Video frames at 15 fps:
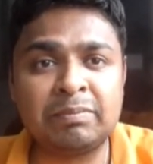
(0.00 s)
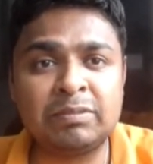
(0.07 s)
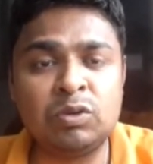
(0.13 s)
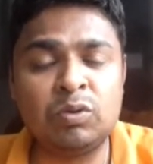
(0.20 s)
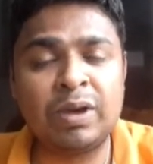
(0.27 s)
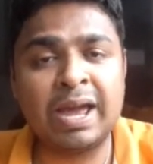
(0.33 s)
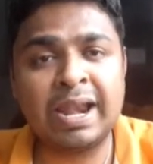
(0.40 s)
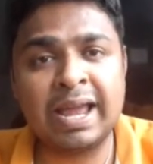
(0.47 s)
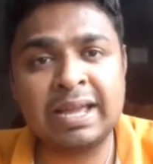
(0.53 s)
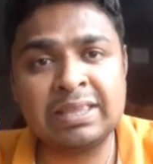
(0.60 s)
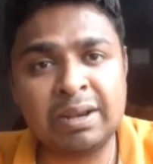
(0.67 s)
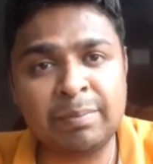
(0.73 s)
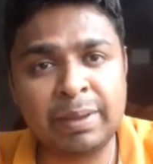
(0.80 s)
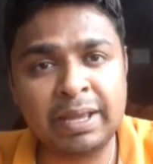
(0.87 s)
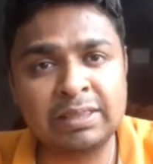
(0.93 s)
You can
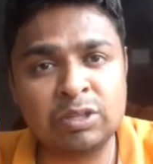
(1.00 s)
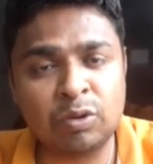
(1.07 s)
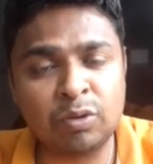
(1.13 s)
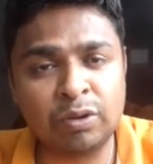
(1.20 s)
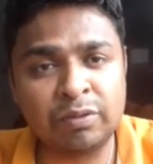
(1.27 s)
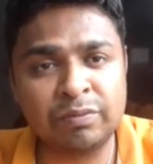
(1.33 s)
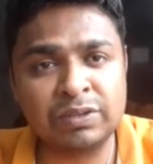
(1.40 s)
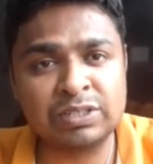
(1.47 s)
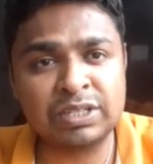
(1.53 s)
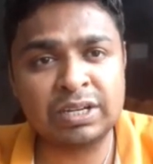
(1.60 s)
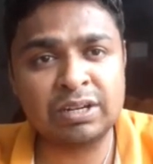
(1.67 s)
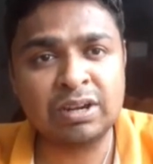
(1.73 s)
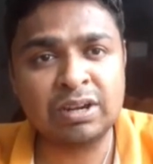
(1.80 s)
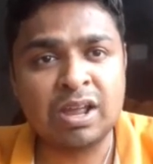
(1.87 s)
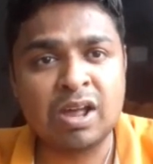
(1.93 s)
either make the coefficient
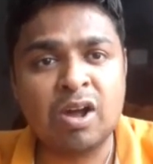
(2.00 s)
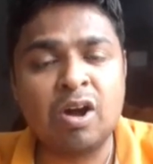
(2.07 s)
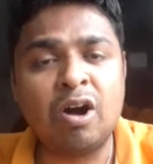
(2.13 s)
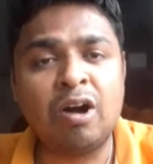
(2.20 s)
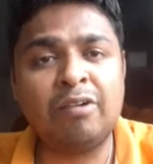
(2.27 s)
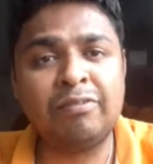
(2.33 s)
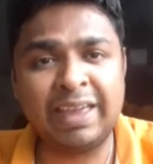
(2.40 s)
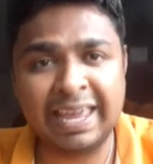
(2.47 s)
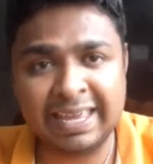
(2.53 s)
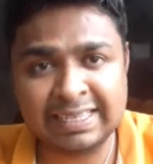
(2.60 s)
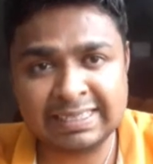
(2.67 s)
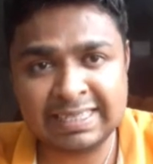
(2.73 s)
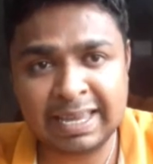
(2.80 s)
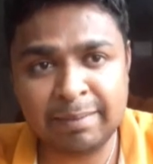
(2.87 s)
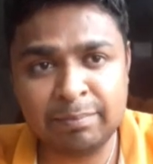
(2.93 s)
of a
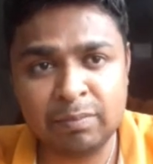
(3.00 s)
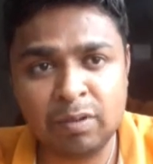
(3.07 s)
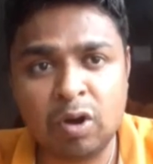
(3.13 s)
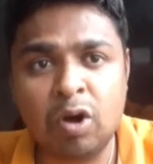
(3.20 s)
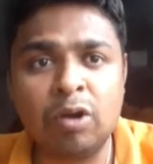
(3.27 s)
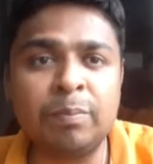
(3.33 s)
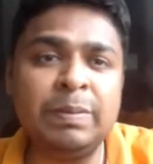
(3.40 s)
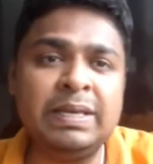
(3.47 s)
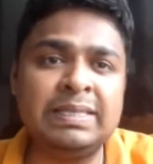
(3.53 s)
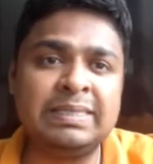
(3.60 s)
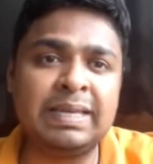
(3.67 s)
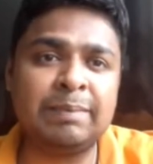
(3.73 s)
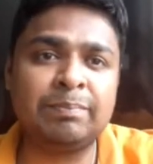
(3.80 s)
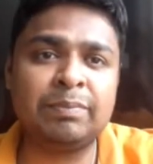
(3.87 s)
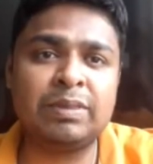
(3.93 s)
same or b same.